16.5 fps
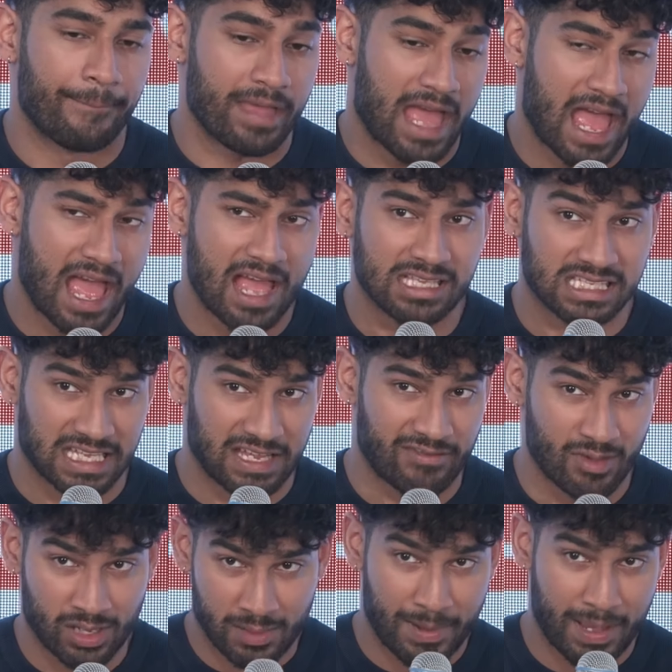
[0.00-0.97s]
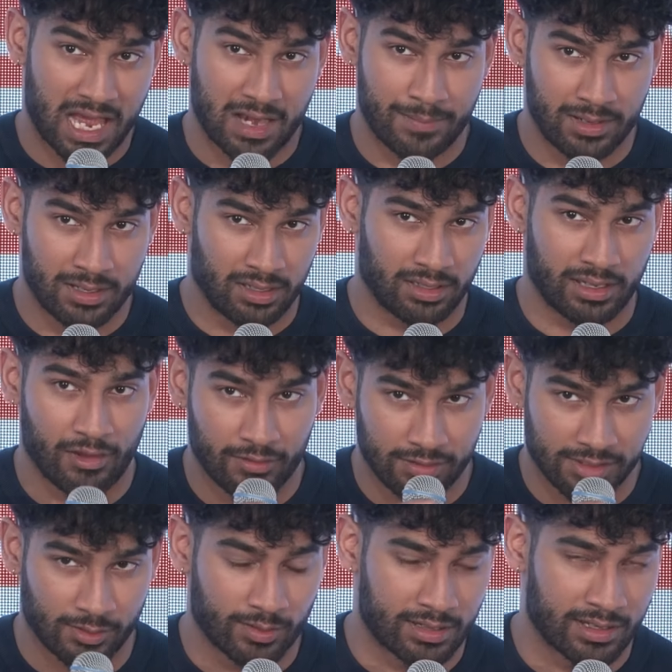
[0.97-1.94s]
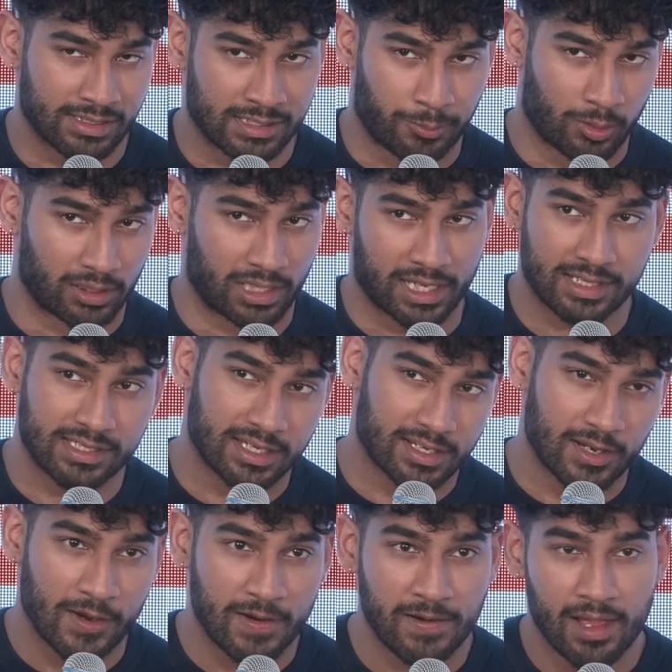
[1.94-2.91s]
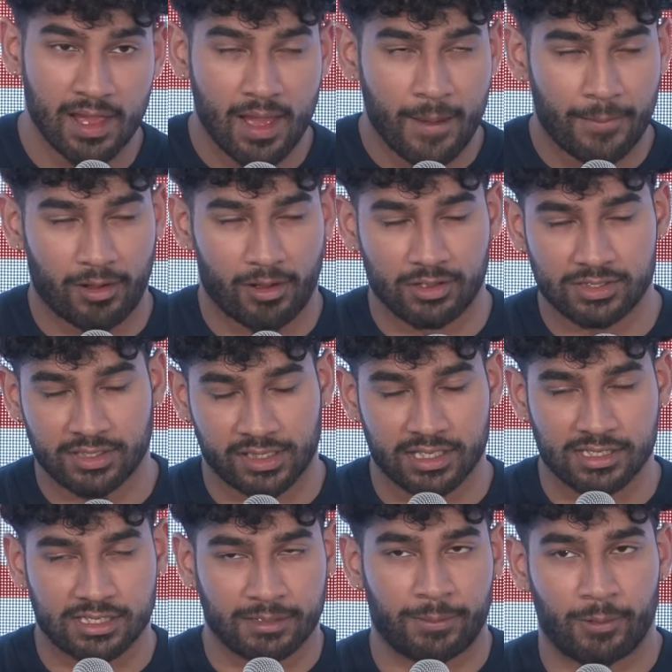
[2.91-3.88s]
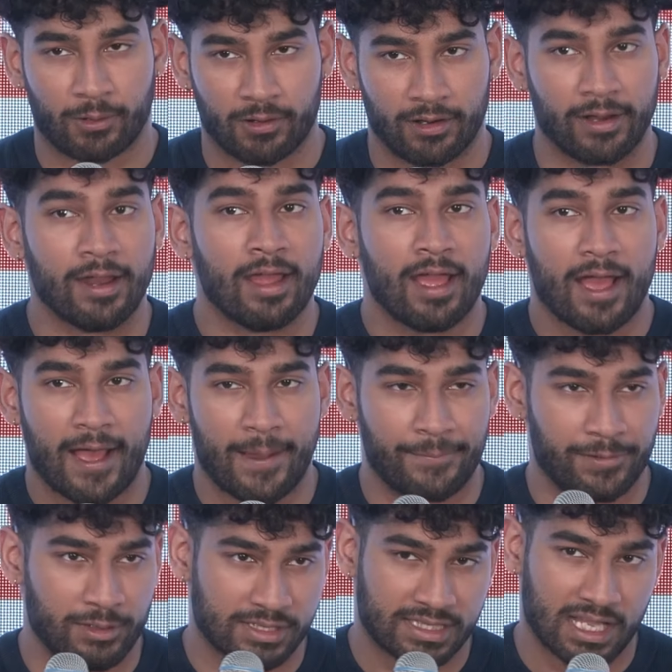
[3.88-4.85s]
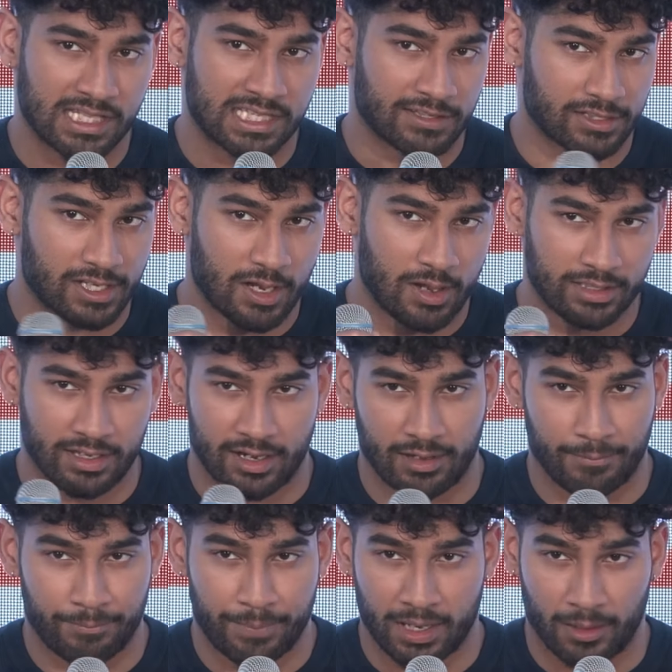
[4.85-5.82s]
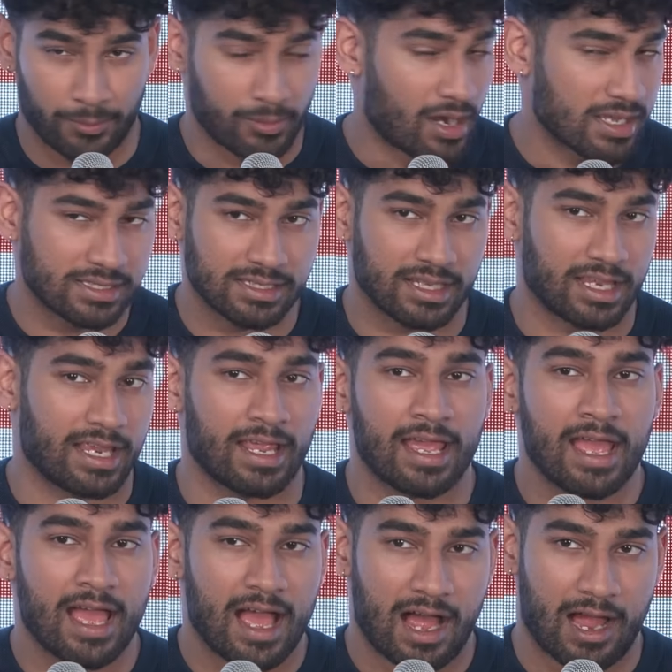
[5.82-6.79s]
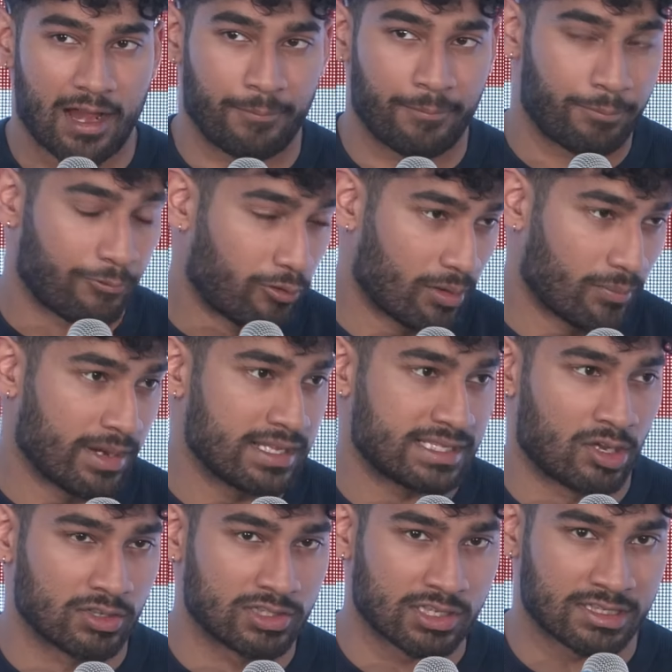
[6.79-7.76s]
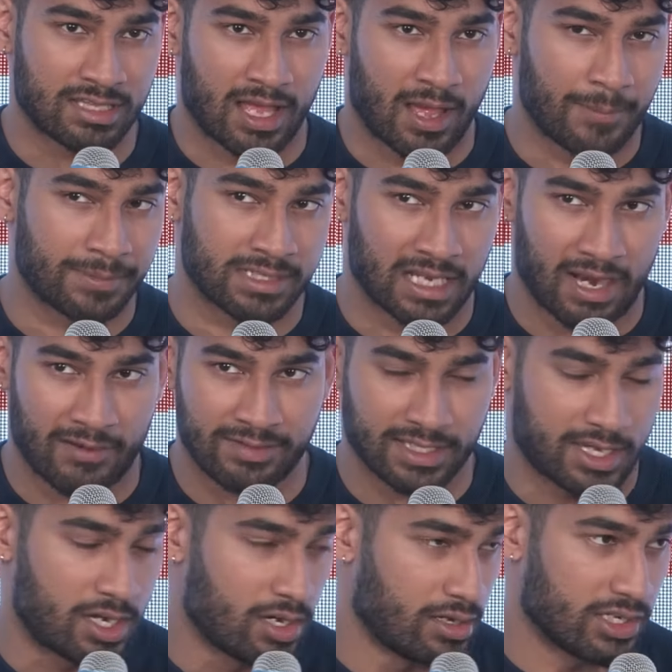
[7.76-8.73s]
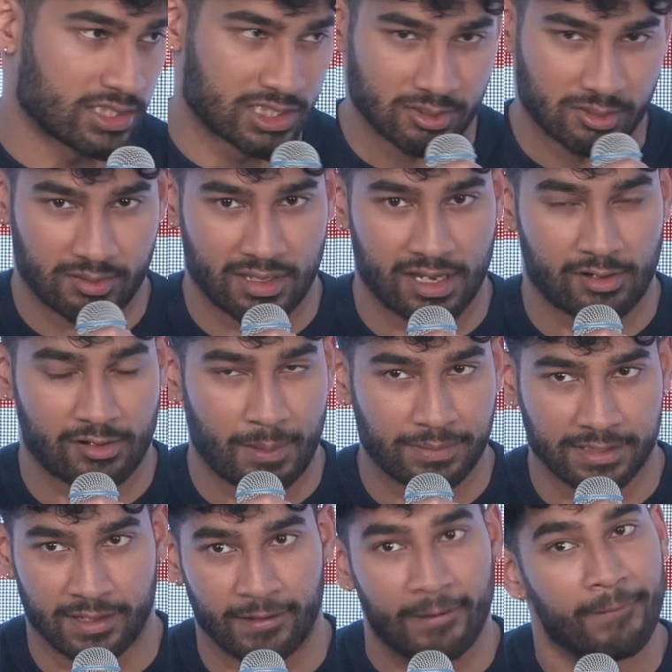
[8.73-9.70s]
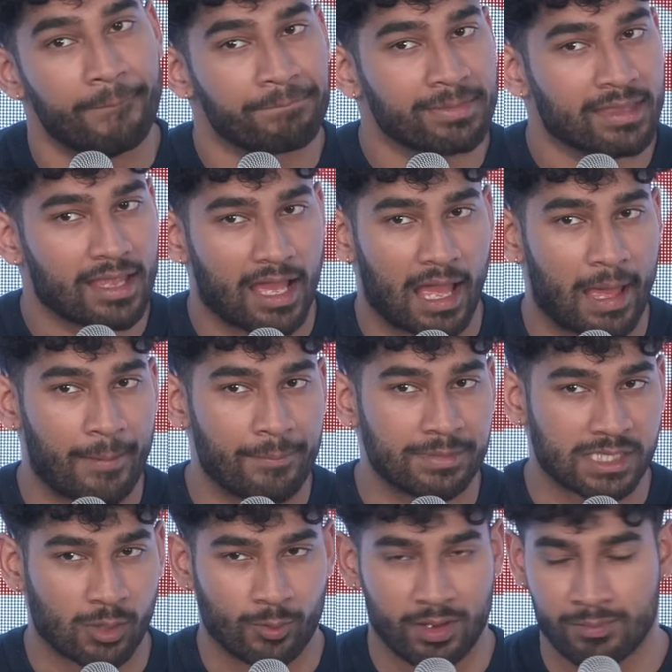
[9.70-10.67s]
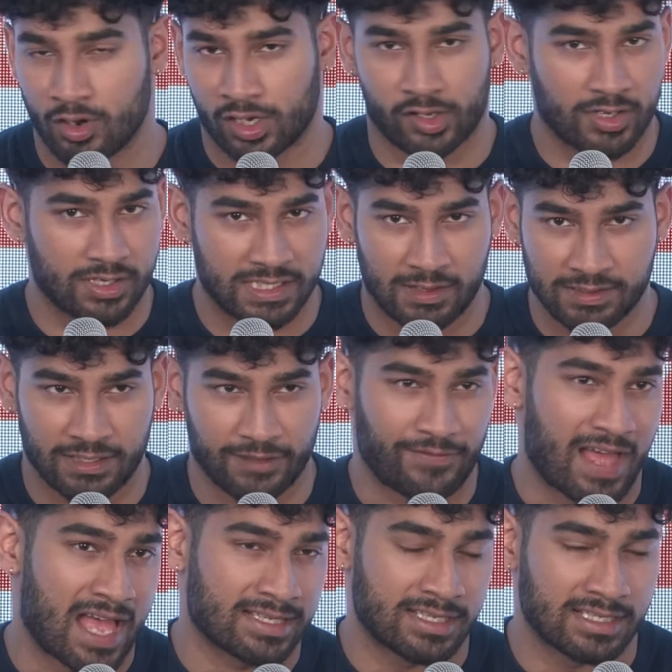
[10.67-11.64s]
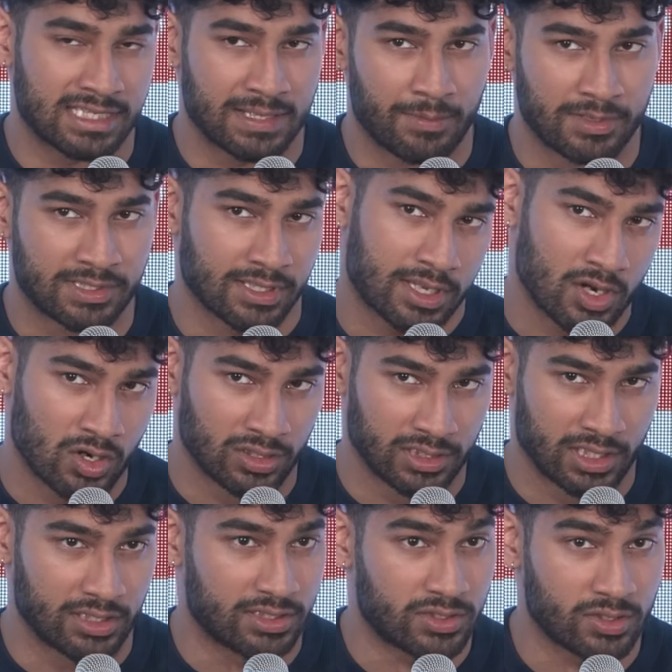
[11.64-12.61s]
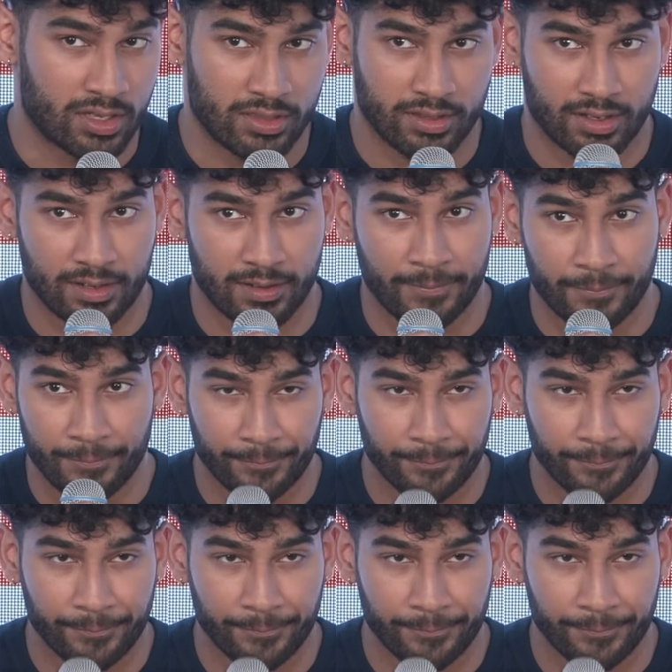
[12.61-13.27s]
has EVM compatibility so we can support legacy code, but also can support new styles of code that are parallel processing, higher performance, and also stops a lot of security issues in crypto. So we mark ourselves as the fastest and most secure layer 2 on Ethereum.